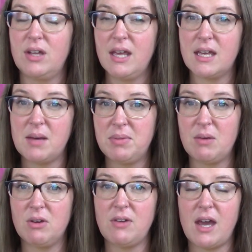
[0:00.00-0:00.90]
hiccup
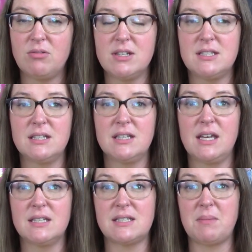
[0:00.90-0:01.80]
that we've had recently
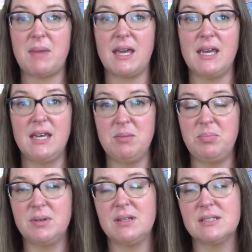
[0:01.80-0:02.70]
is that my hip
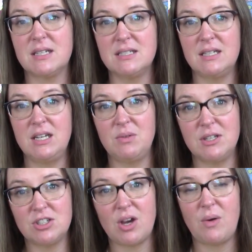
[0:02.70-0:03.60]
is continuing
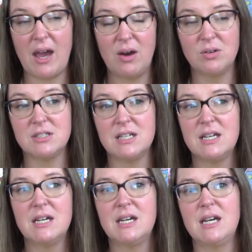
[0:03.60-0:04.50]
to go out.
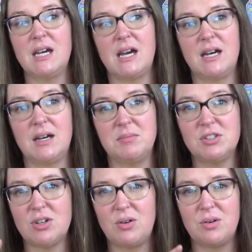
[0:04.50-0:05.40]
Um,
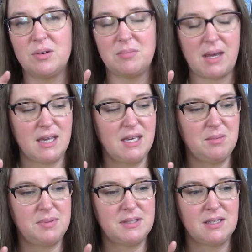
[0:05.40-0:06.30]
so my
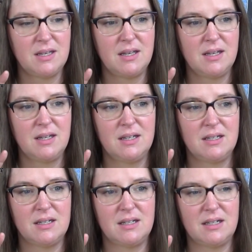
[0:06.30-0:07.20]
hips
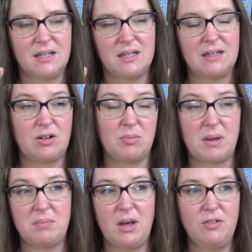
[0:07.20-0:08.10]
or my
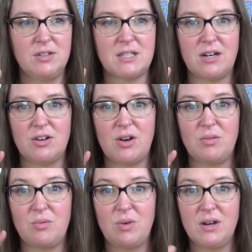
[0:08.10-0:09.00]
pelvis, I don't know,
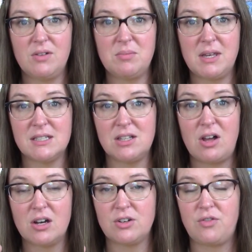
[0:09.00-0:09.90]
one of them gets
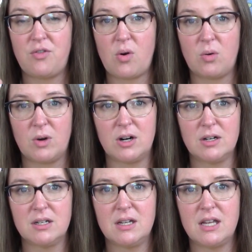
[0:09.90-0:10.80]
locked
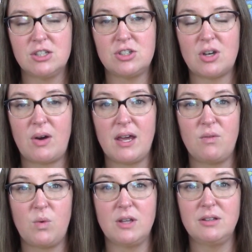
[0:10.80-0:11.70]
forward. And so I
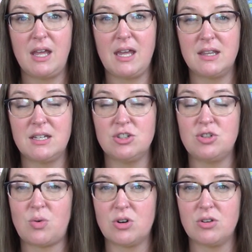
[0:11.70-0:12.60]
have one leg then
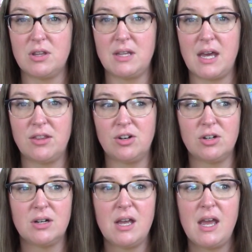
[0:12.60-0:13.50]
shorter than the other.